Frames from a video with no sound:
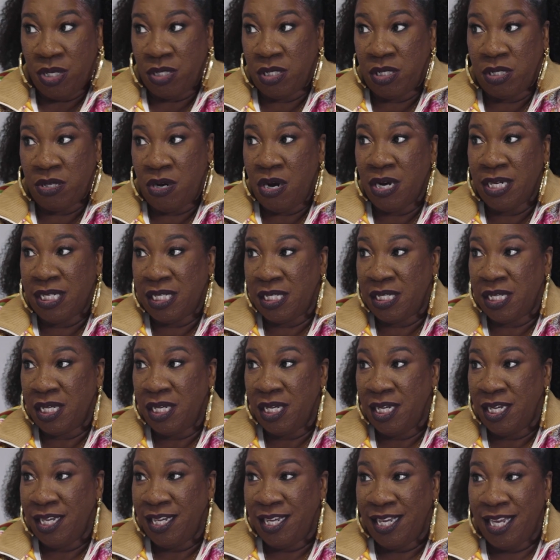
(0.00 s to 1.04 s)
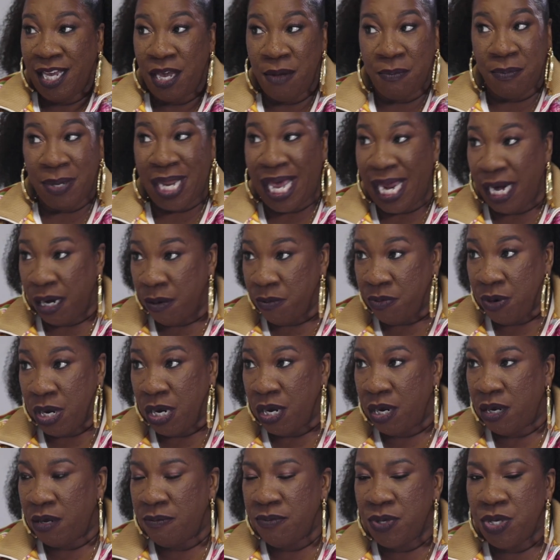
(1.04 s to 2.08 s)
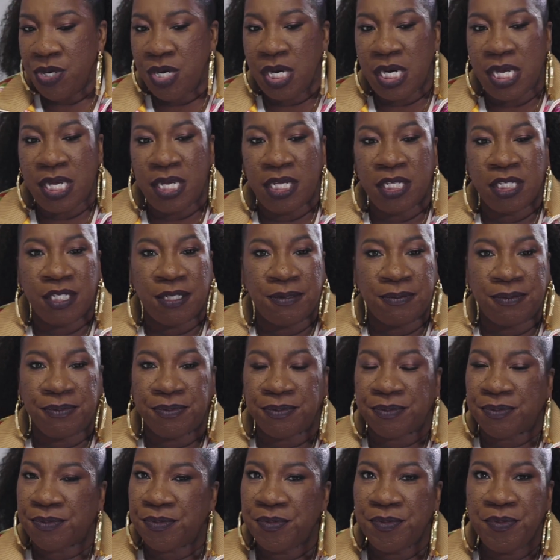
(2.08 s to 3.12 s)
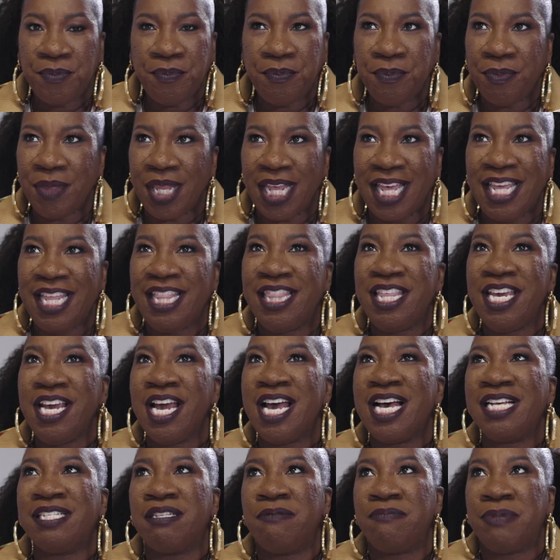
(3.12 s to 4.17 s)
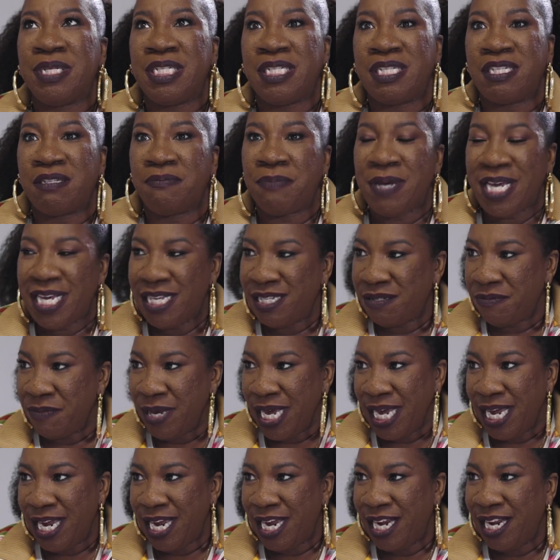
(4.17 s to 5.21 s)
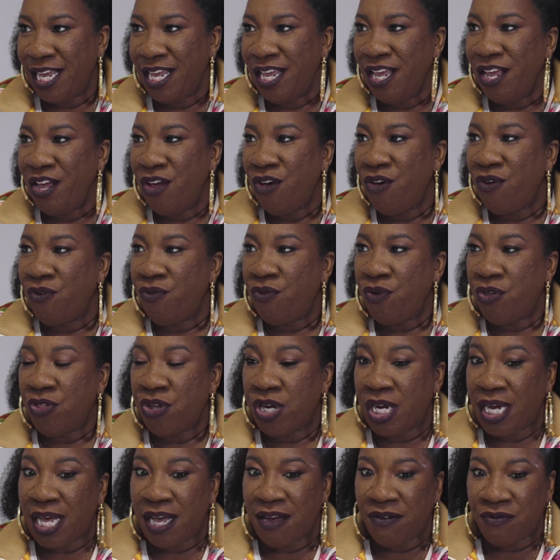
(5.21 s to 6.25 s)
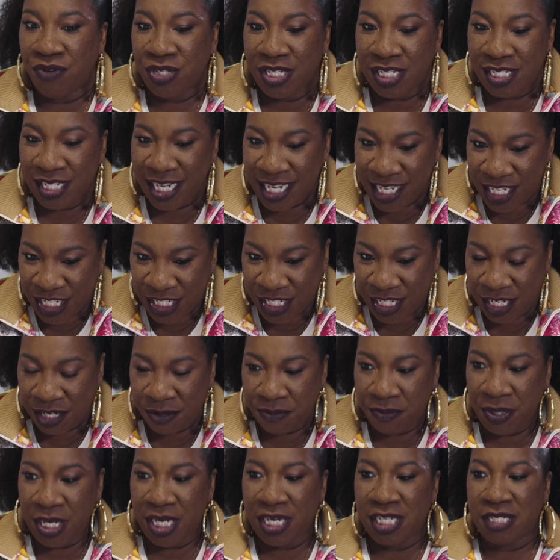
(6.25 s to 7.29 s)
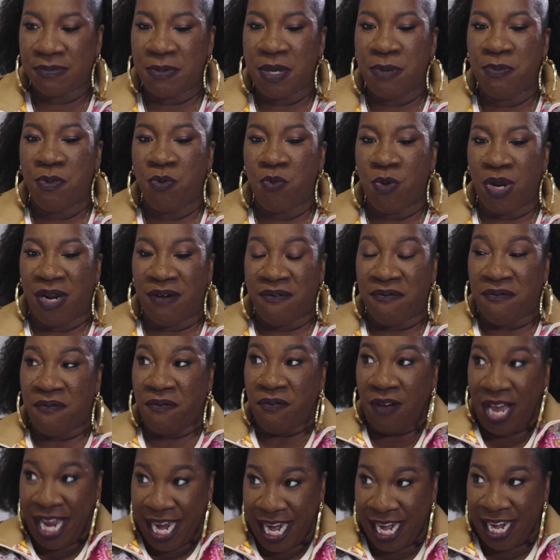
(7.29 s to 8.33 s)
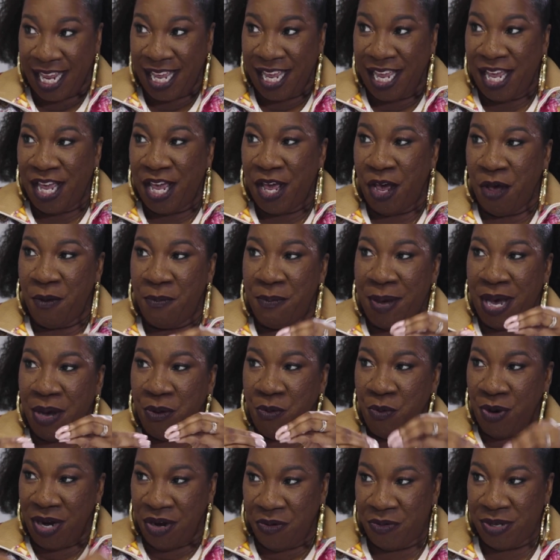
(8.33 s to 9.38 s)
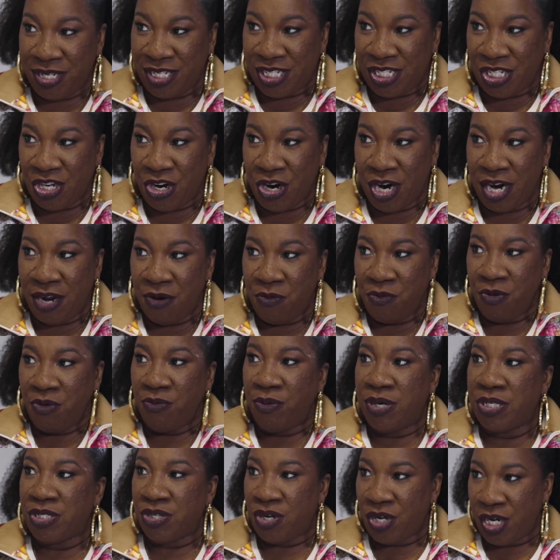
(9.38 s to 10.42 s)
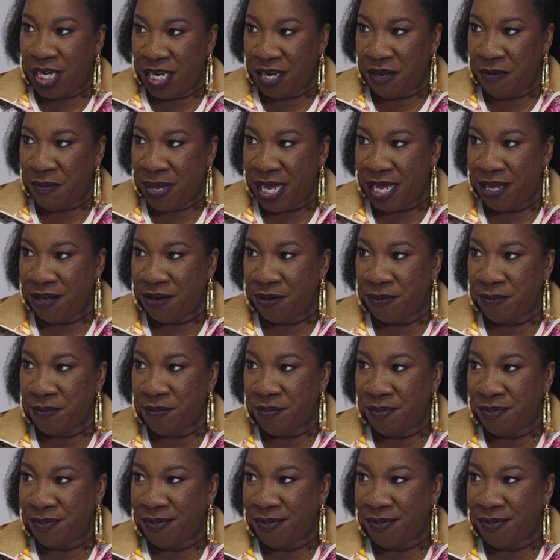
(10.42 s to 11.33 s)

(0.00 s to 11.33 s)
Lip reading: starts in Black and brown communities, there hasn't been space made for the conversation because people want to fight about where we start and what we're talking about. Right.